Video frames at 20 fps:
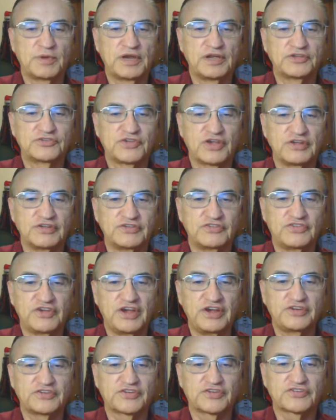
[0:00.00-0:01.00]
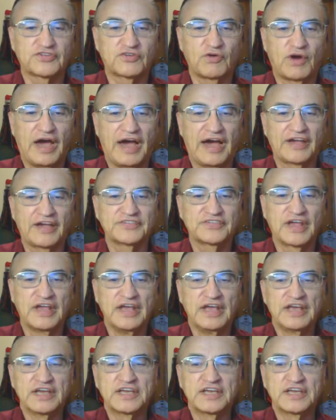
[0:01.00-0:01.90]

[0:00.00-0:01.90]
but it's in Jesus Christ.